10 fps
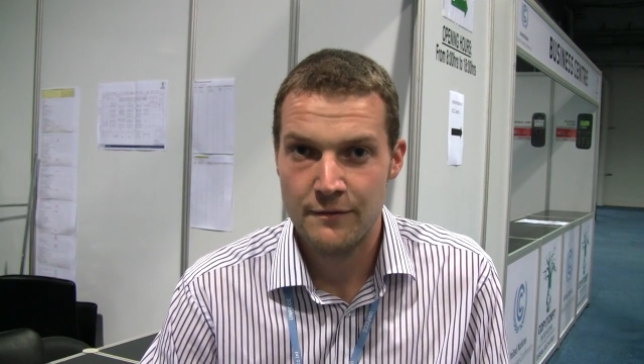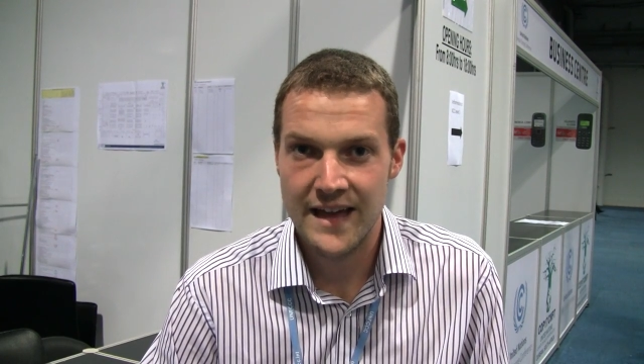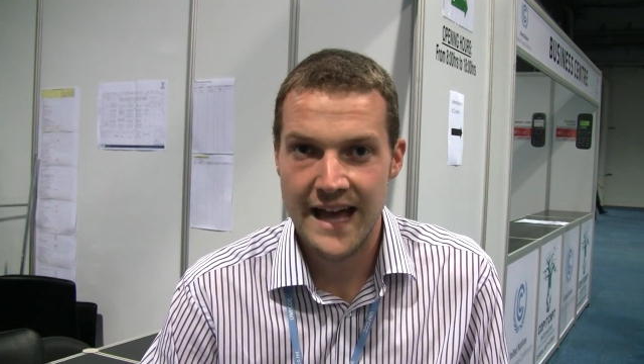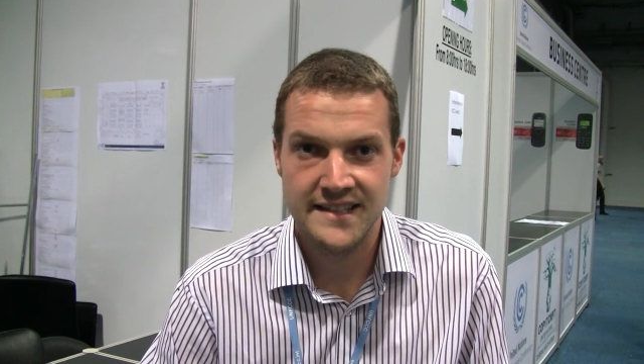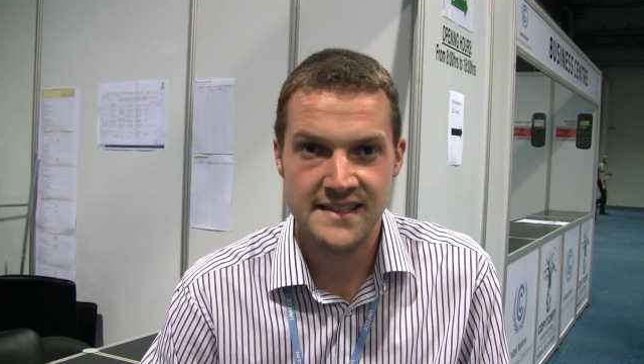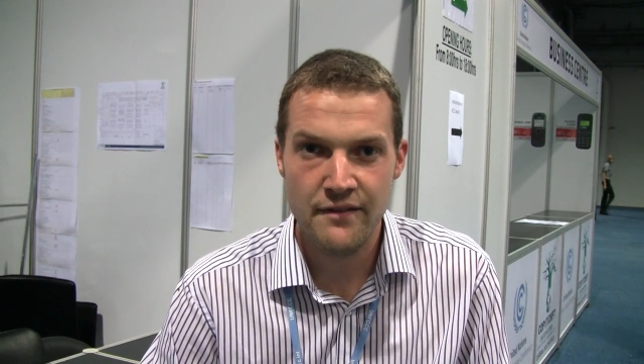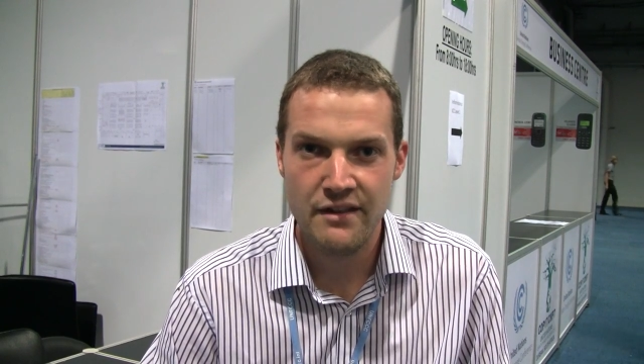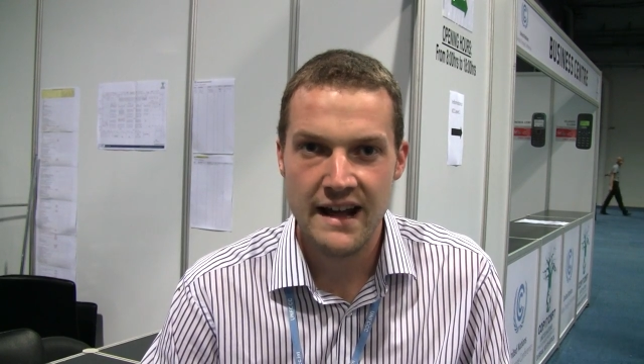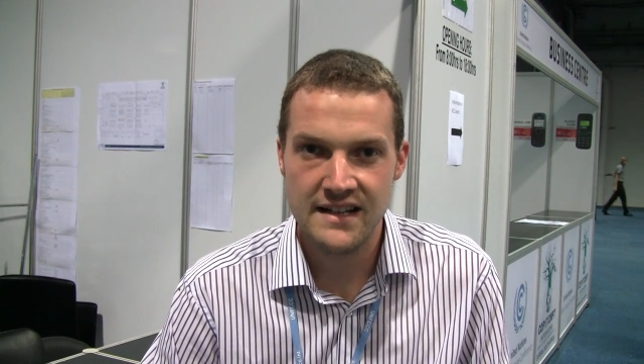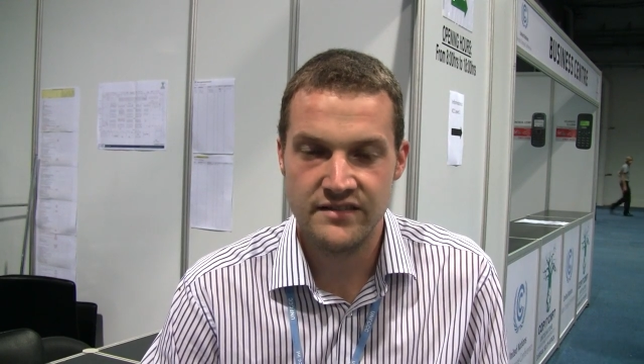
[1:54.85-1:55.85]
They had
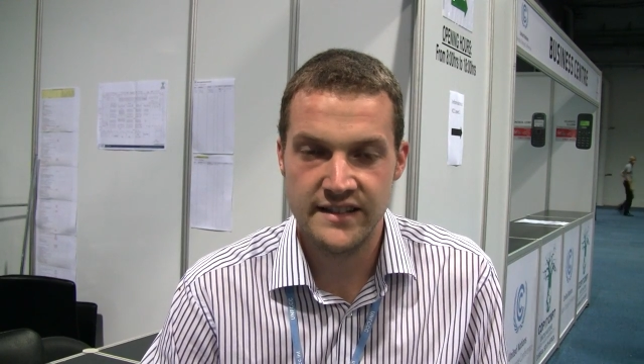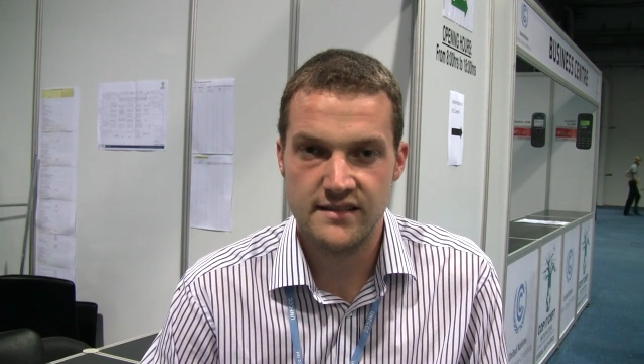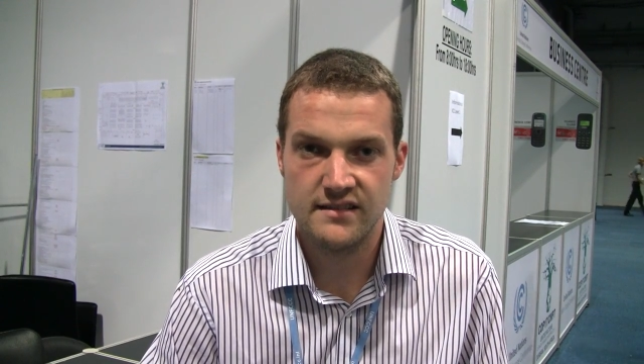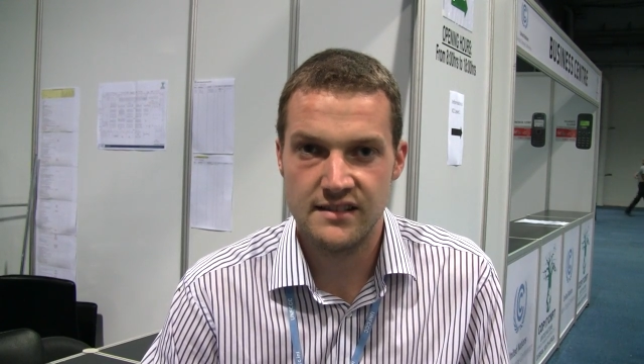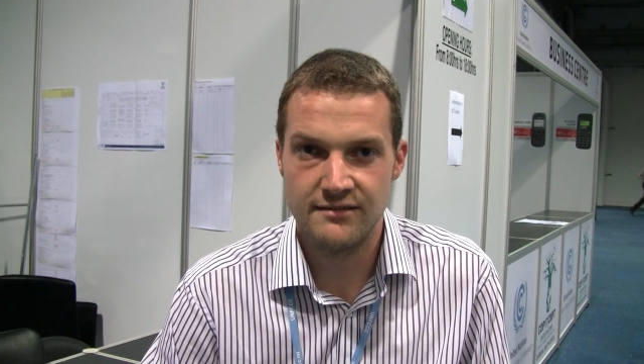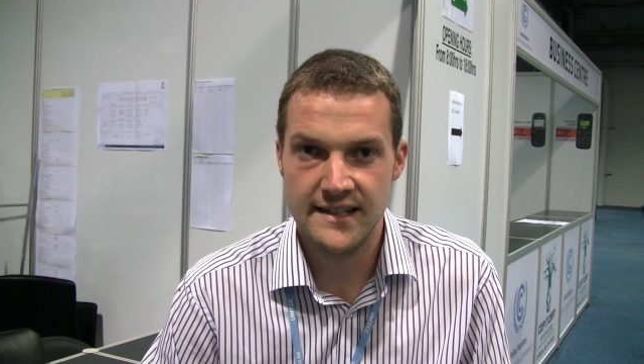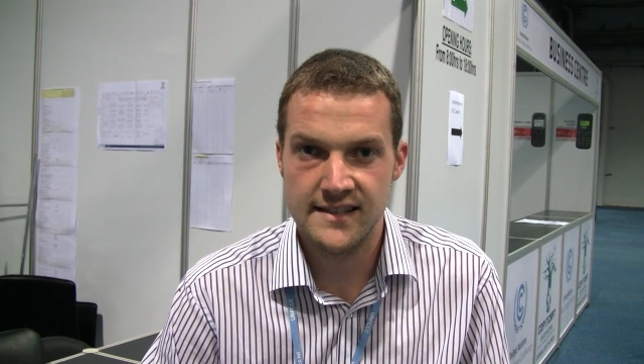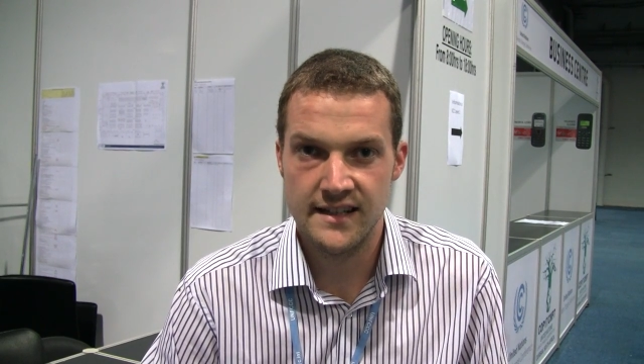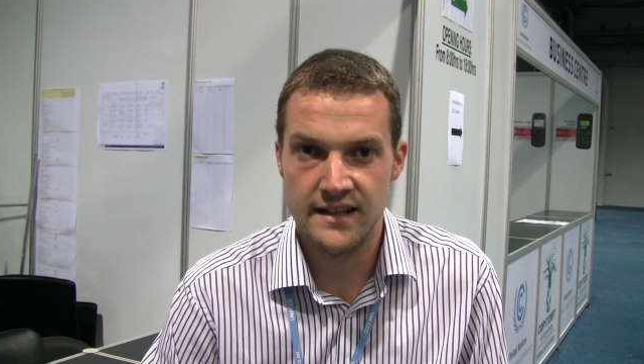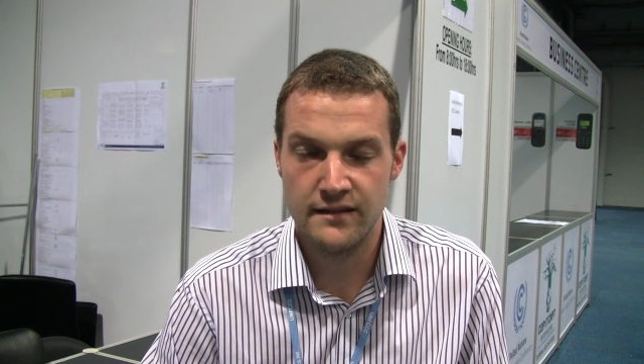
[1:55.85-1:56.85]
seven activists
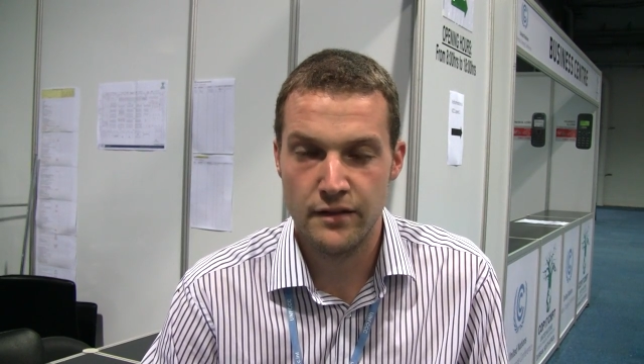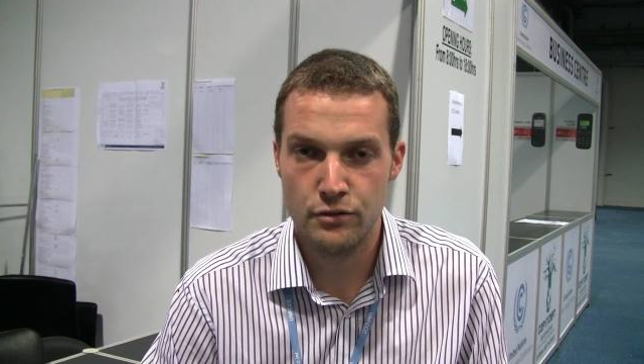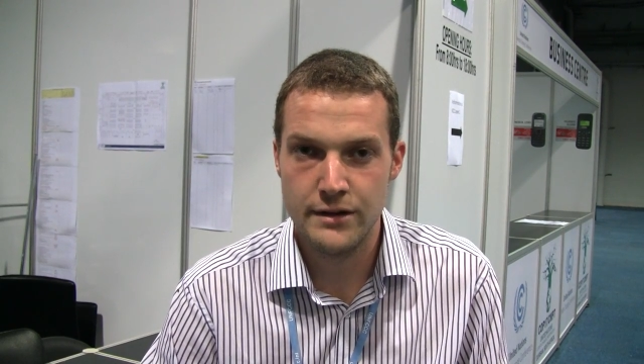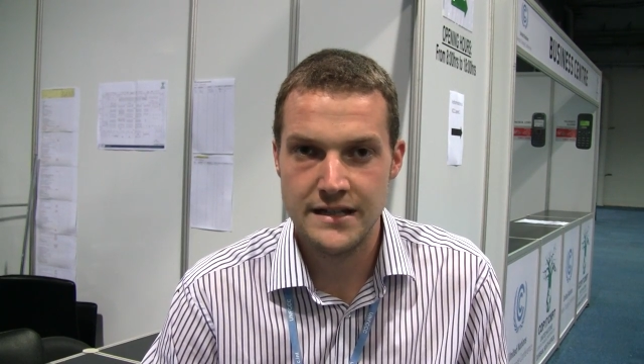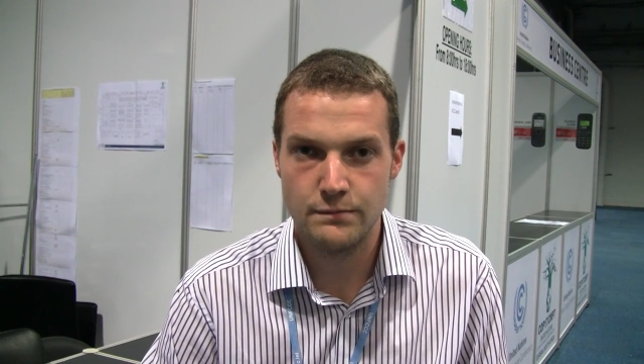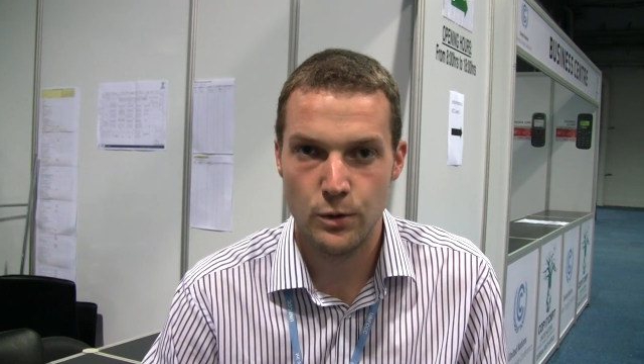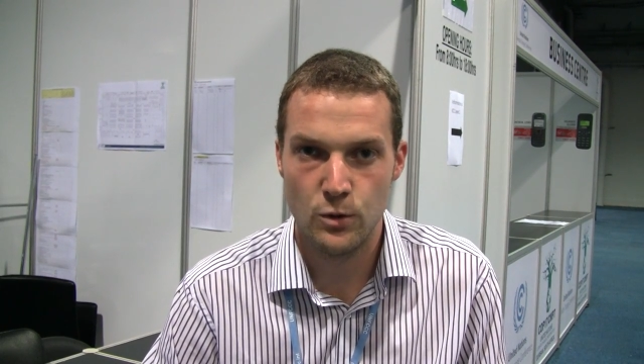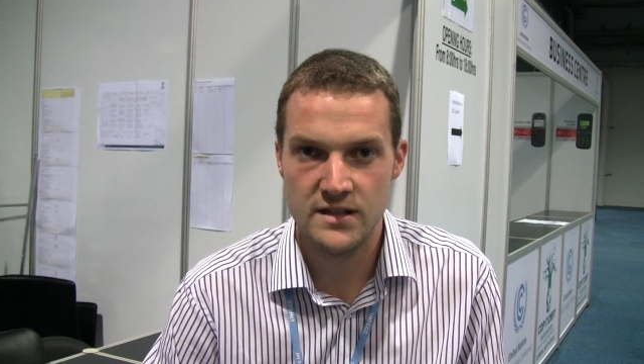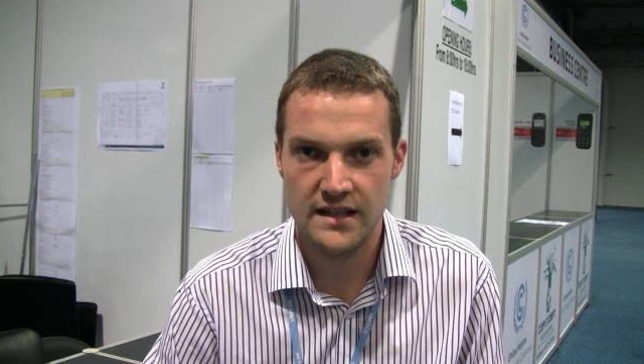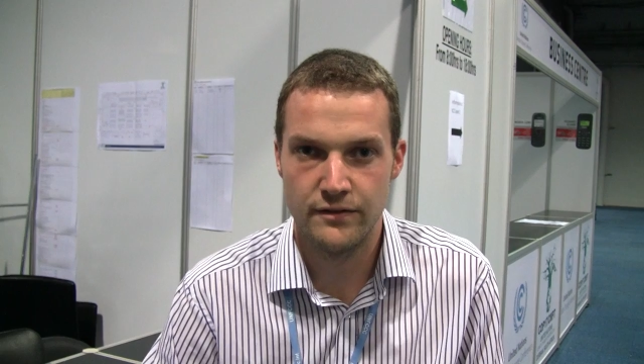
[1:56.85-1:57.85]
arrested and three
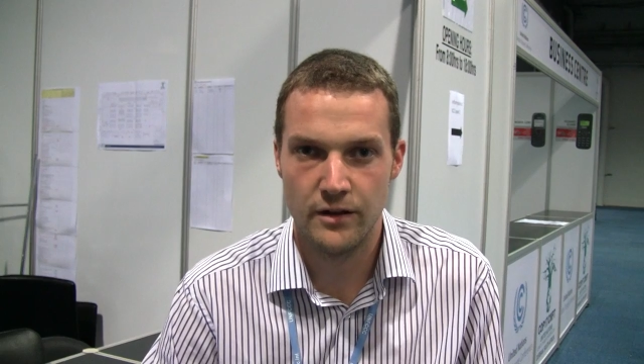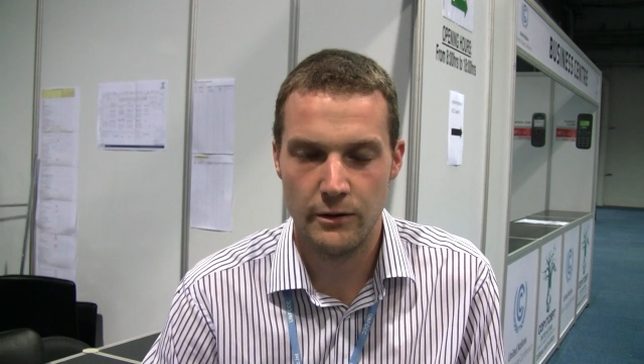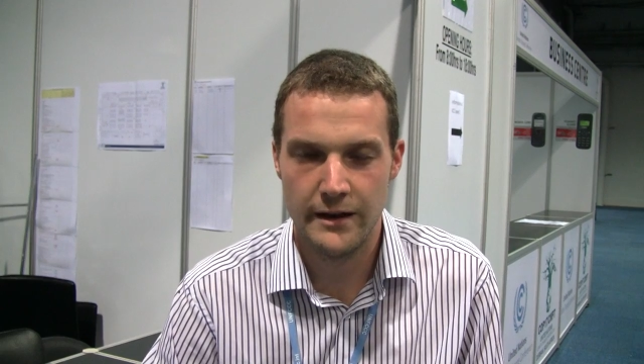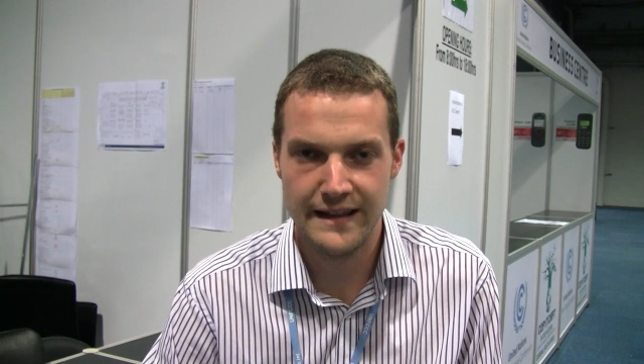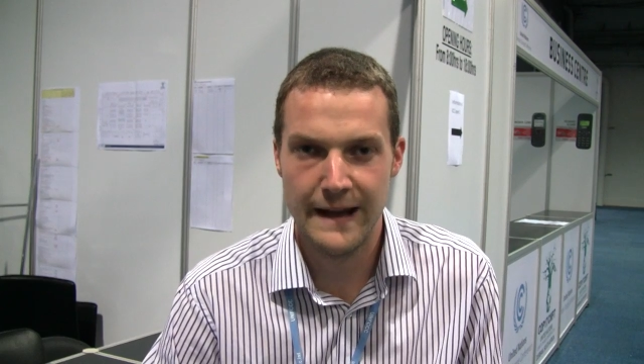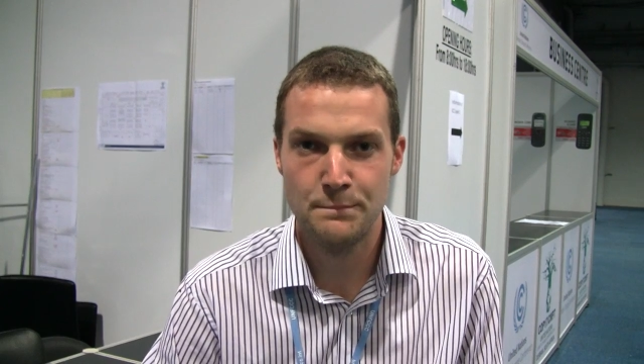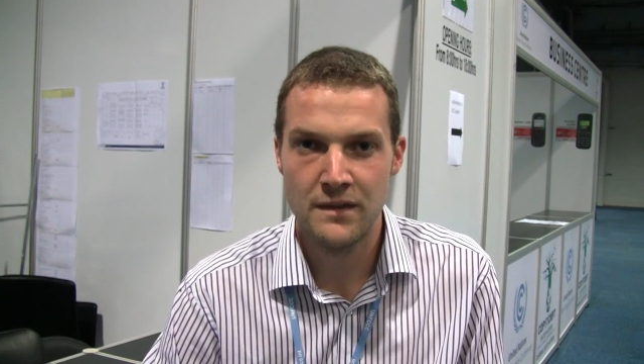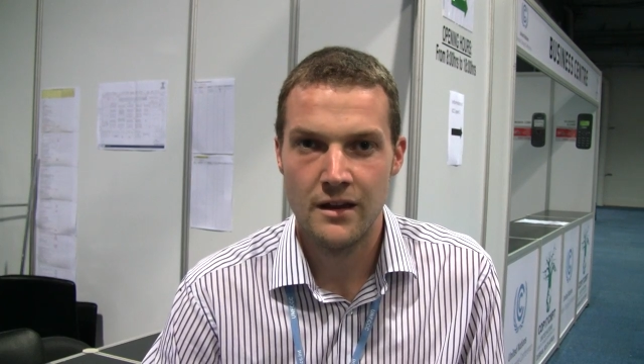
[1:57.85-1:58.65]
deported following that.